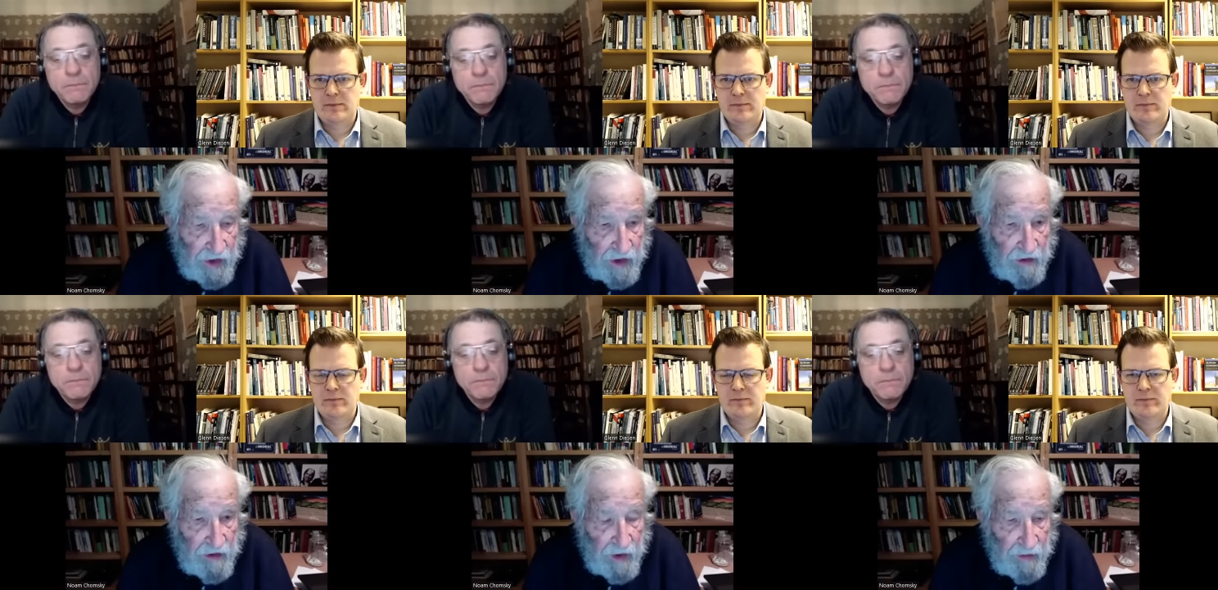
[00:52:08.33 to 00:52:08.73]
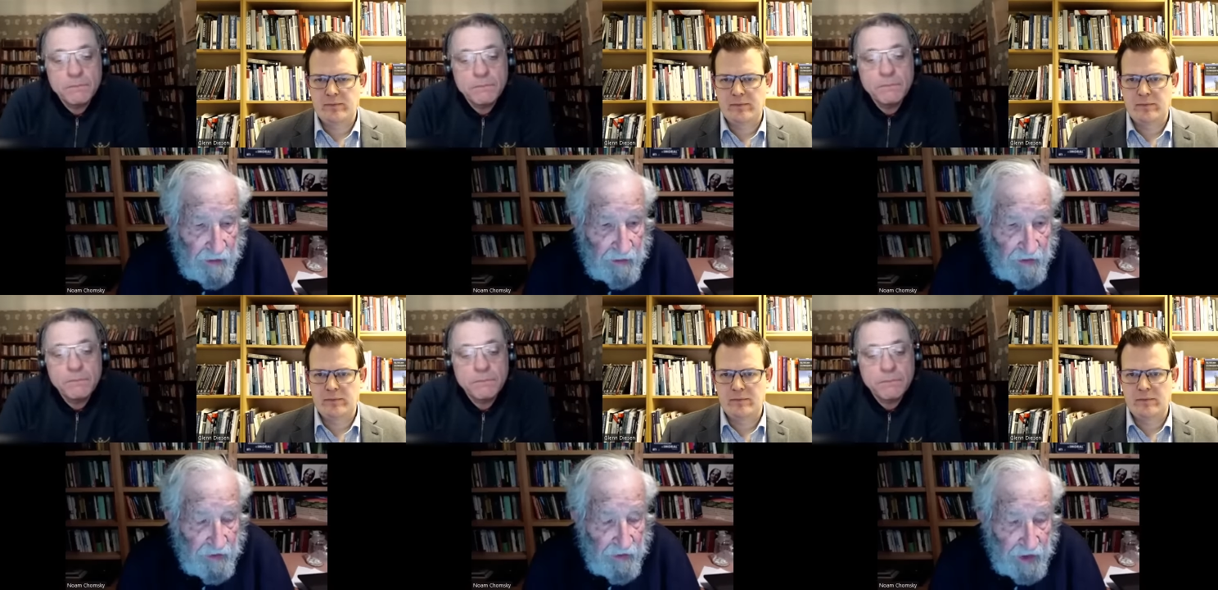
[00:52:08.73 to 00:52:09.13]
Speaker 1: by
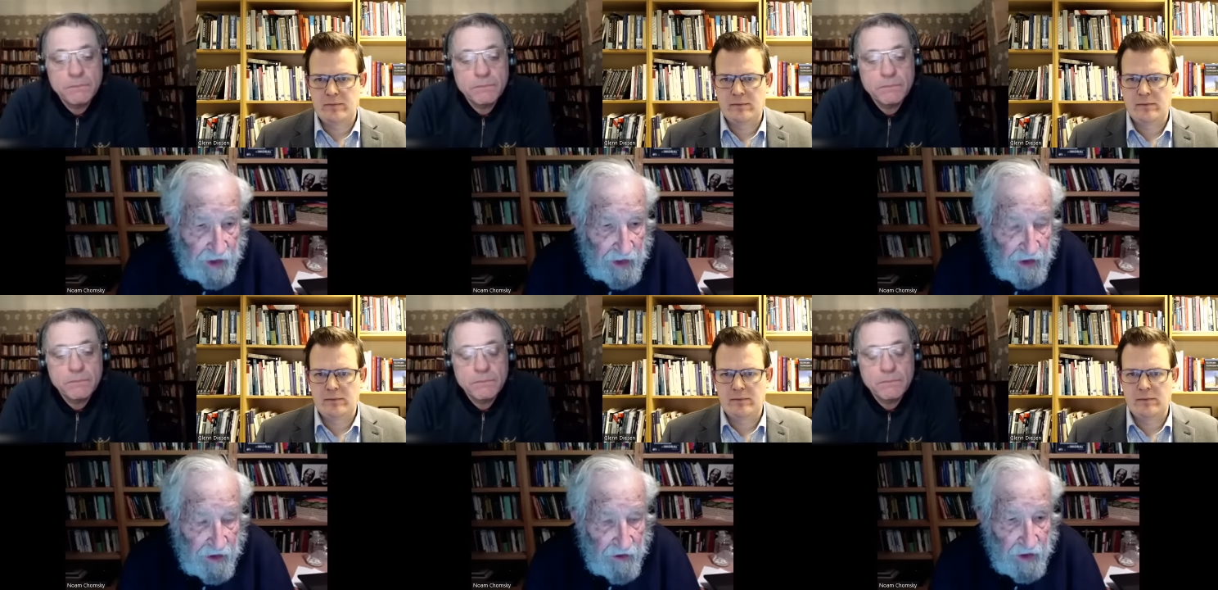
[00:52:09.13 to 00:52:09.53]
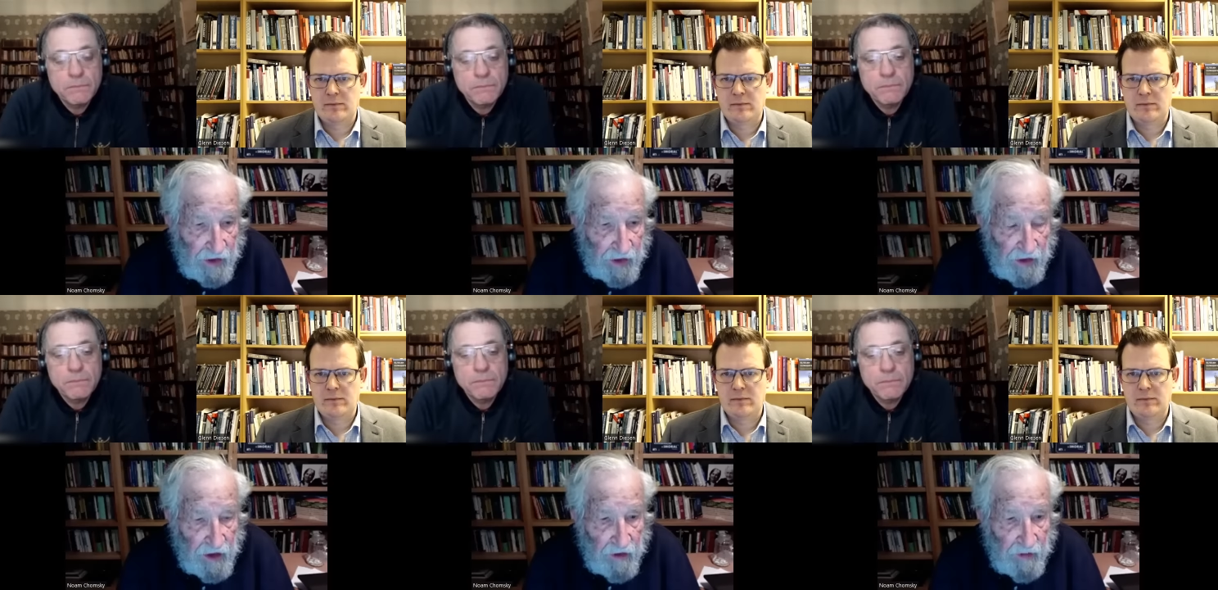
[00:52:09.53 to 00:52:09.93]
preventing their
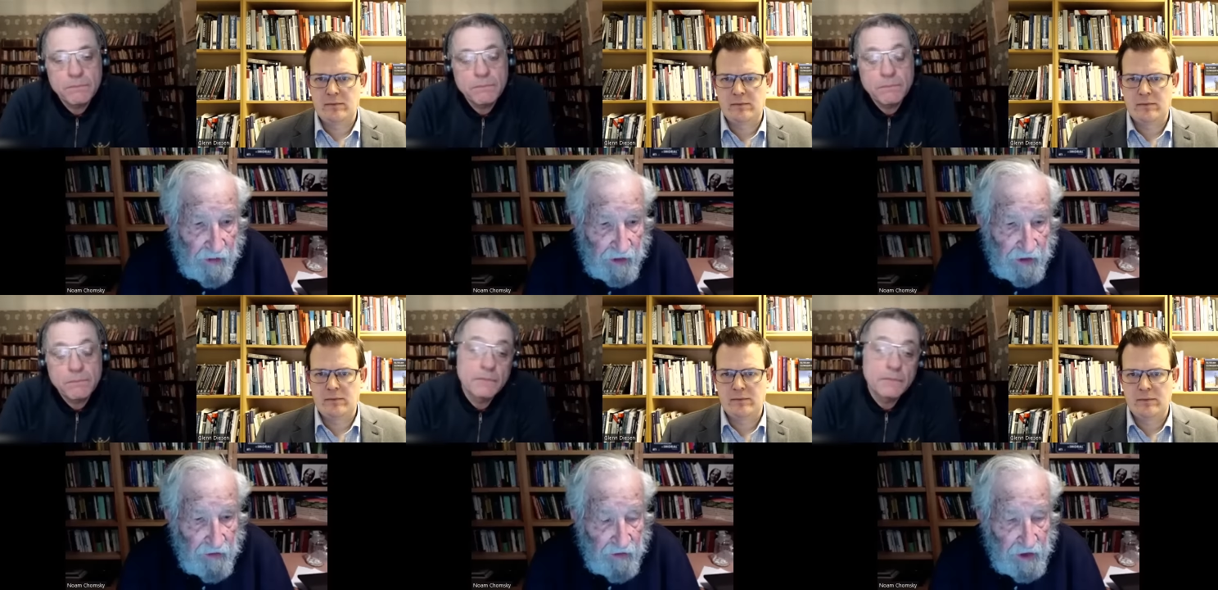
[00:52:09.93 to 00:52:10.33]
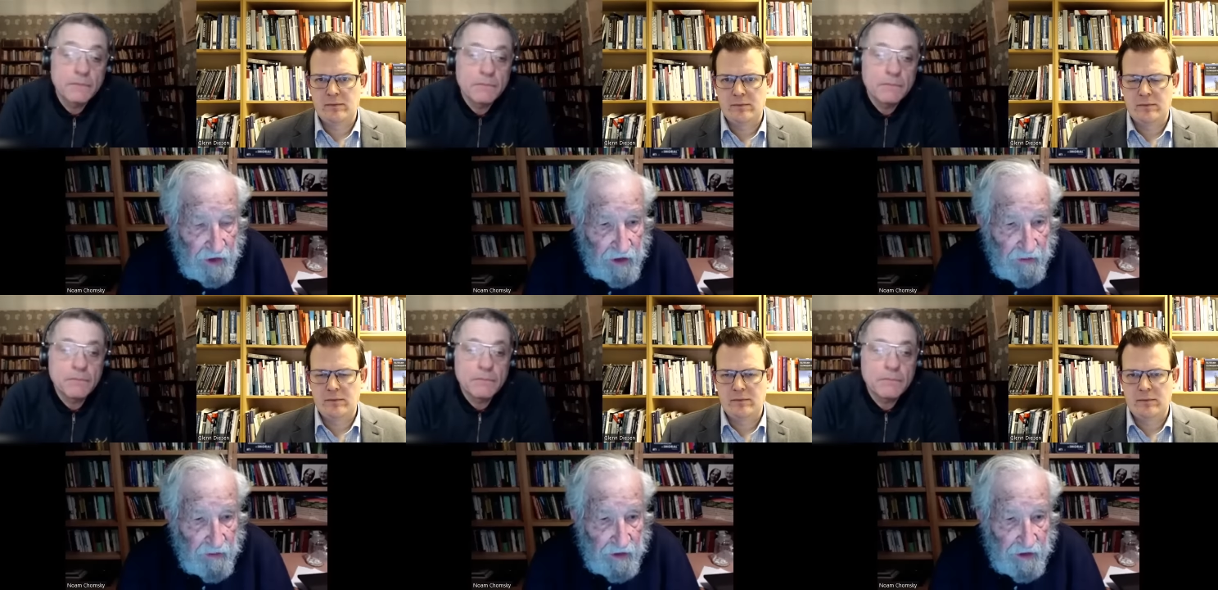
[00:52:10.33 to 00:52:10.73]
economic
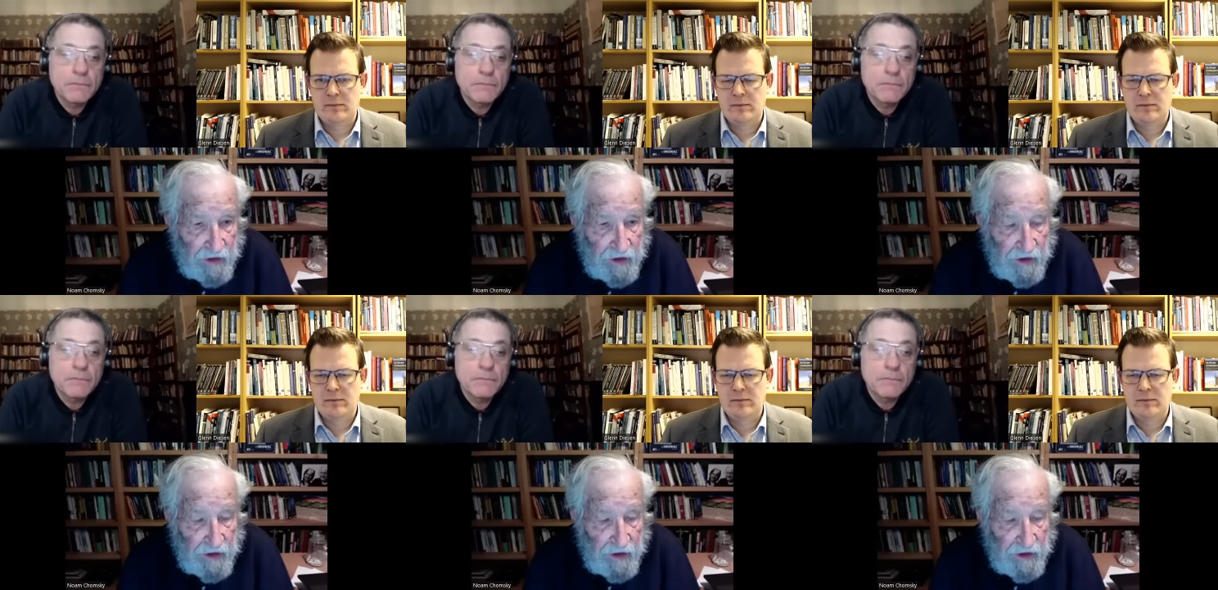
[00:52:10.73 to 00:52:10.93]
development.